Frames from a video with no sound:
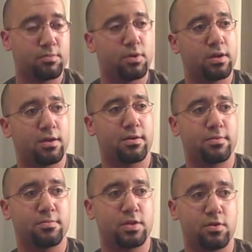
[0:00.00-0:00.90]
but I
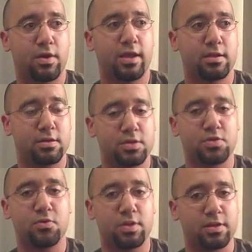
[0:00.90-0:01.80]
had a good
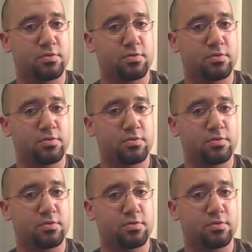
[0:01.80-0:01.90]
showing.